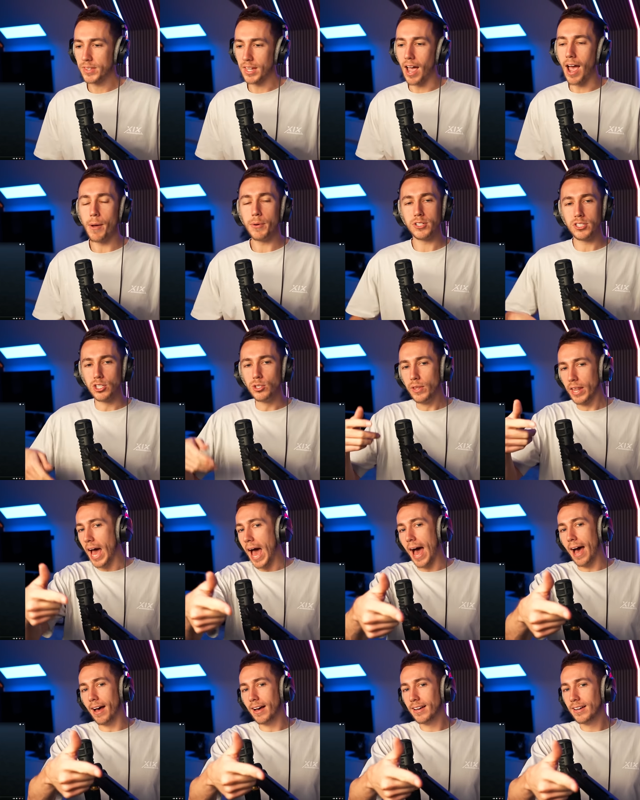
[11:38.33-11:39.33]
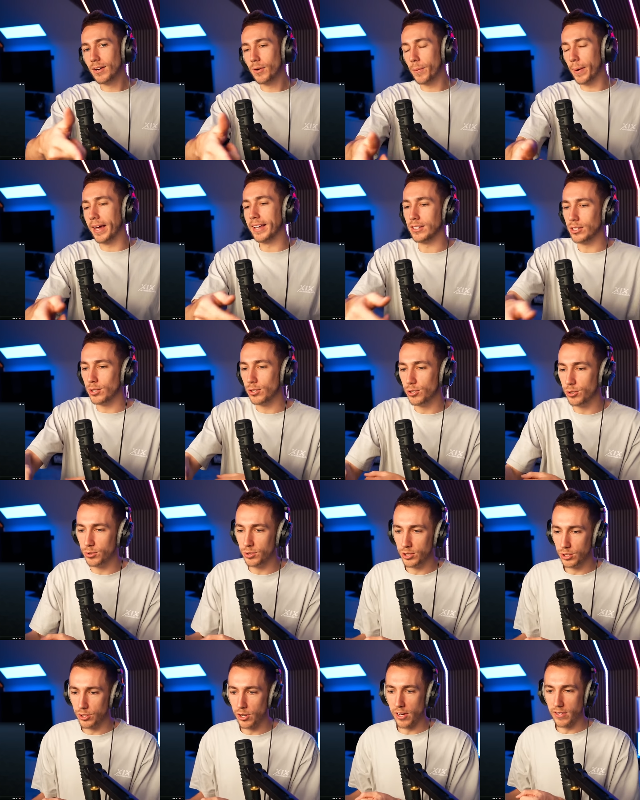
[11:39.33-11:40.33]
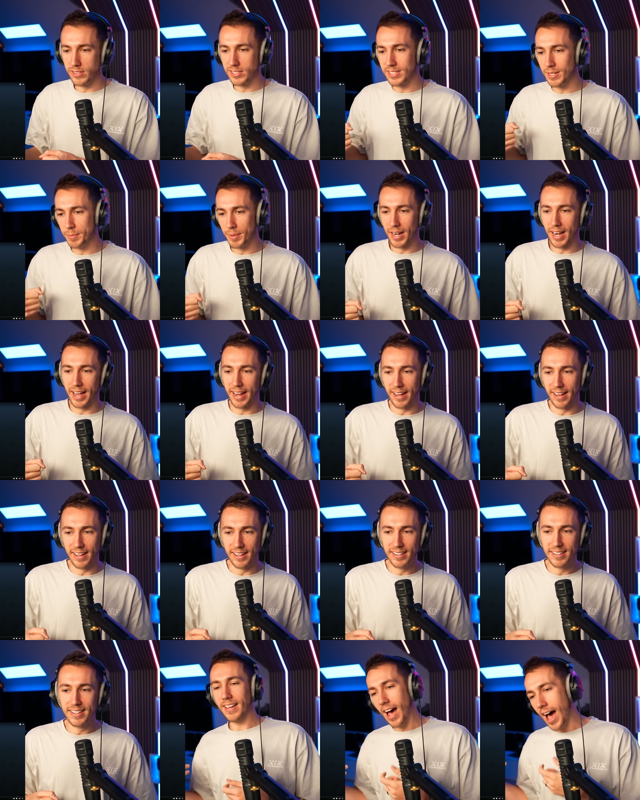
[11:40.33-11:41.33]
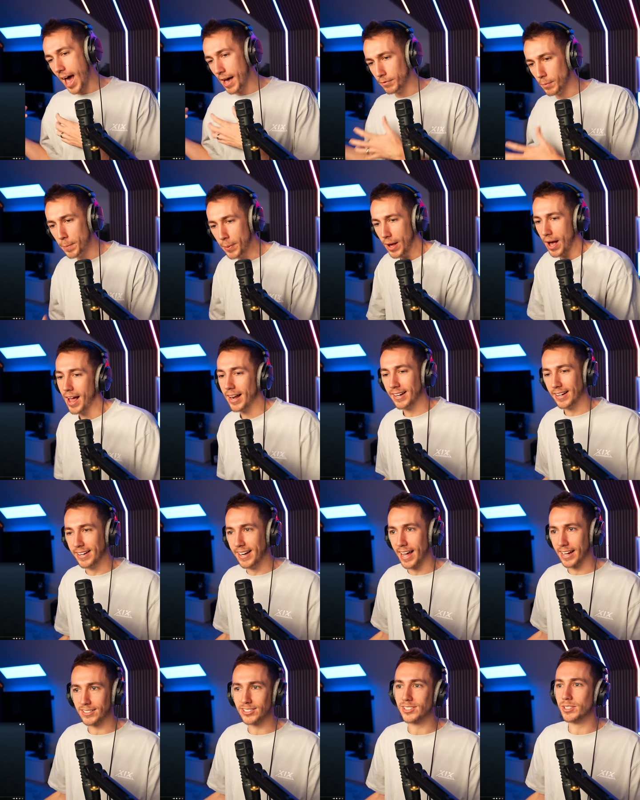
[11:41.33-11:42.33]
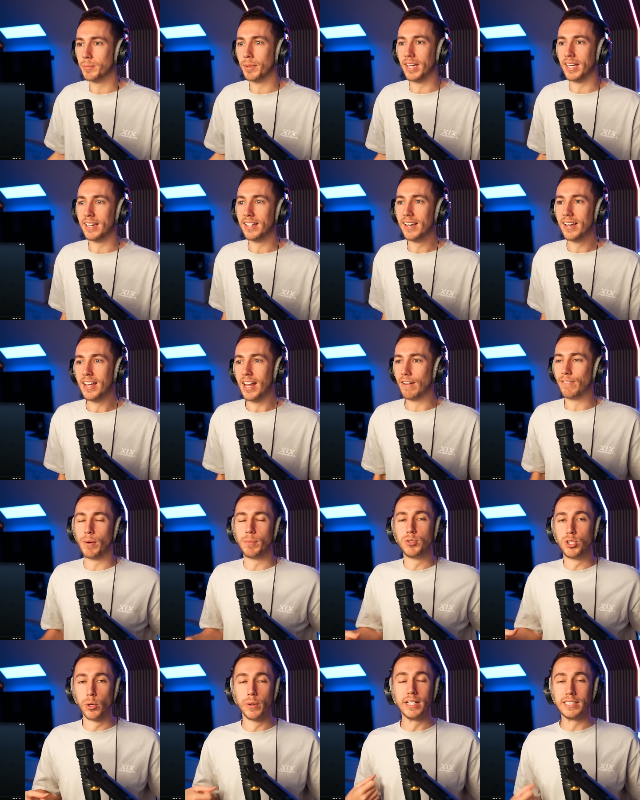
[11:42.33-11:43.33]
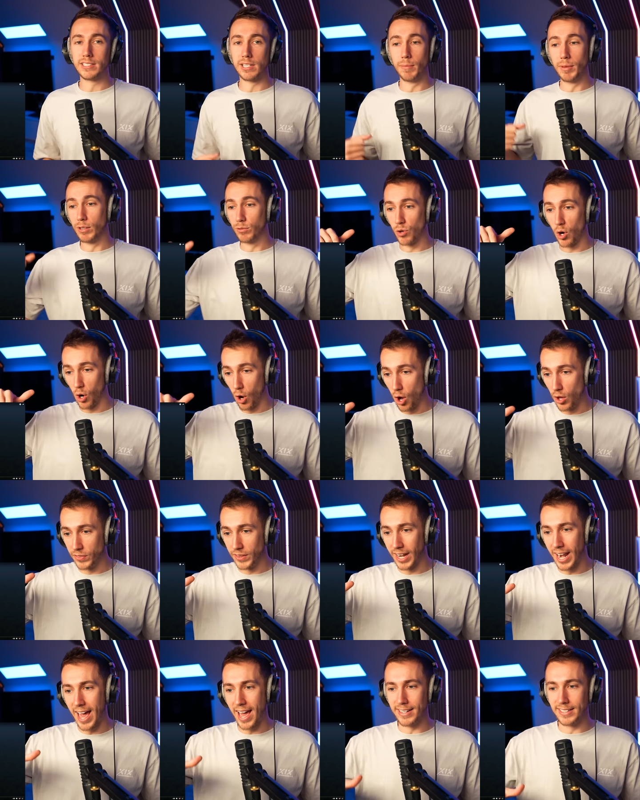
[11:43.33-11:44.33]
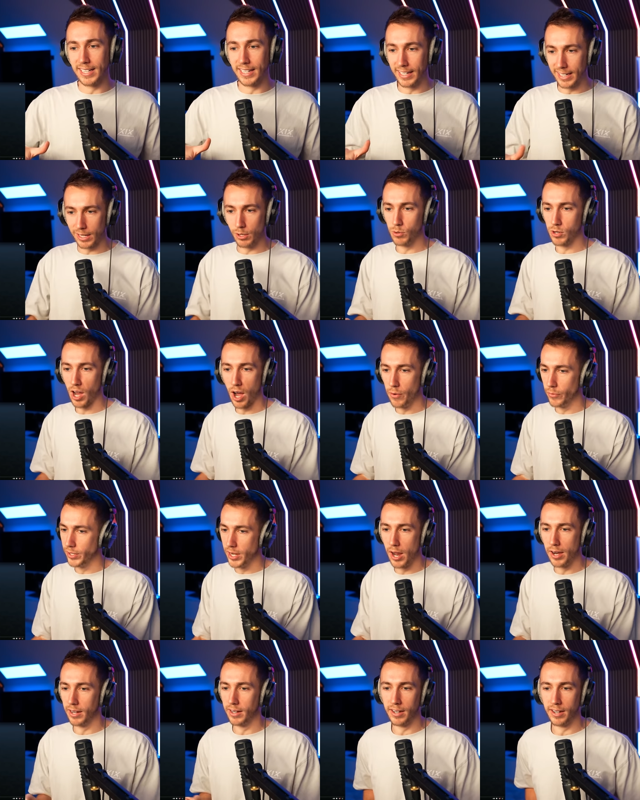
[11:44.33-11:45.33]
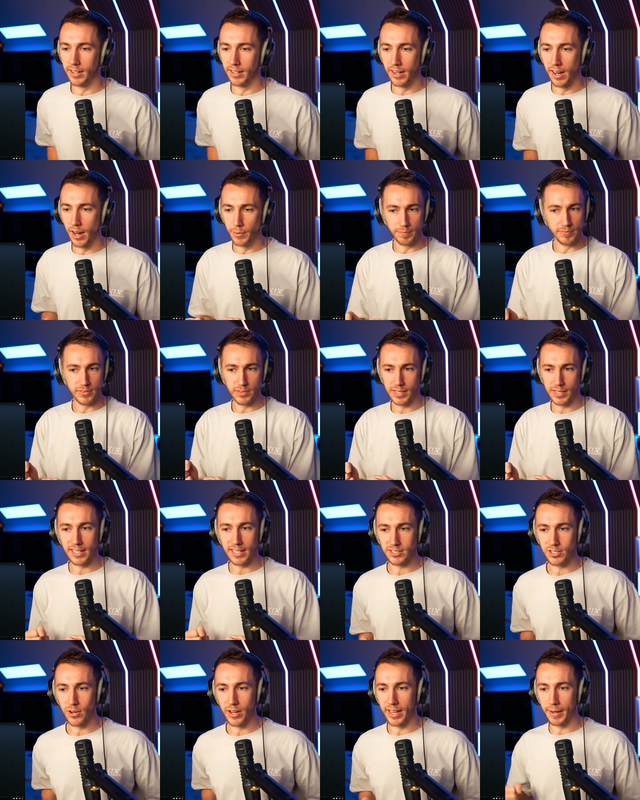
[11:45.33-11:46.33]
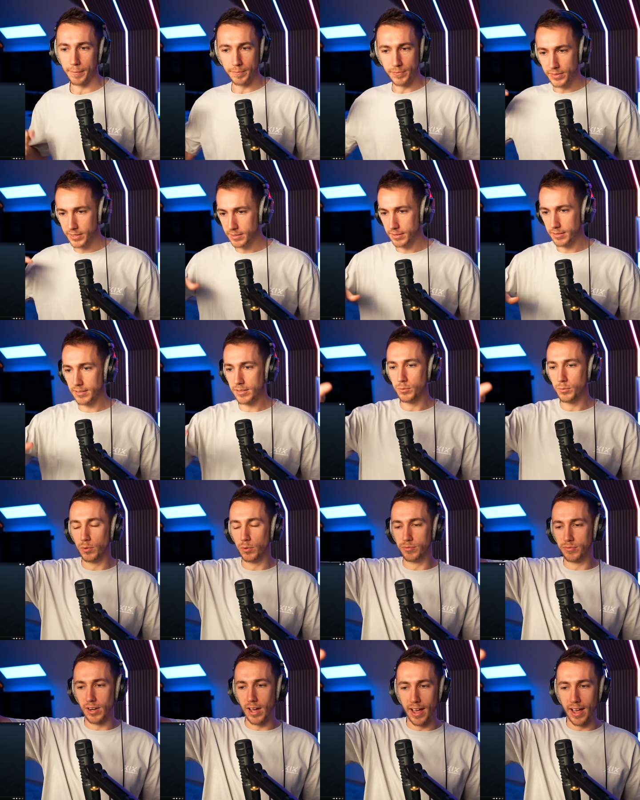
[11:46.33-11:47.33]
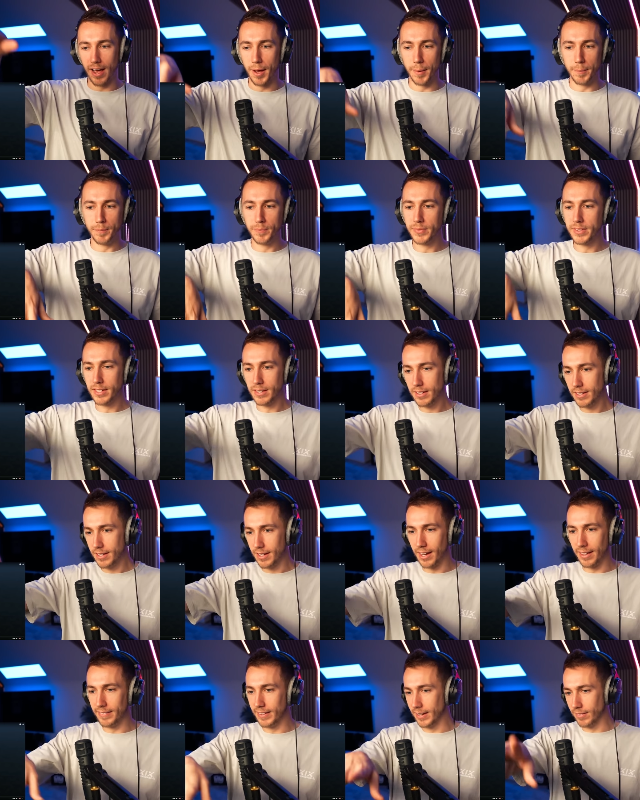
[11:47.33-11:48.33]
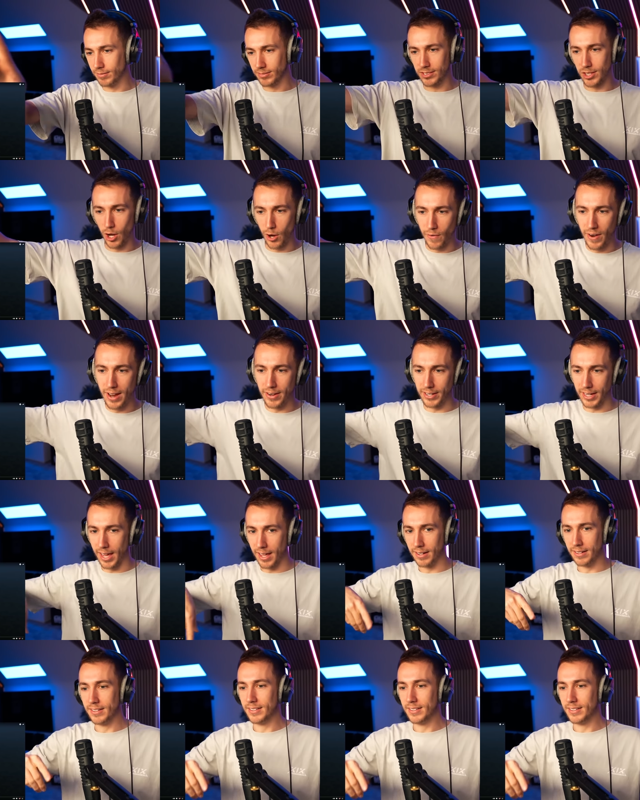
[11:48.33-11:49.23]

I would do that where you go in the simulator. I have a pilot next to me. If I'm doing something wrong on the landing, he'll go, no, that's not it. We'll fly up and then go around again.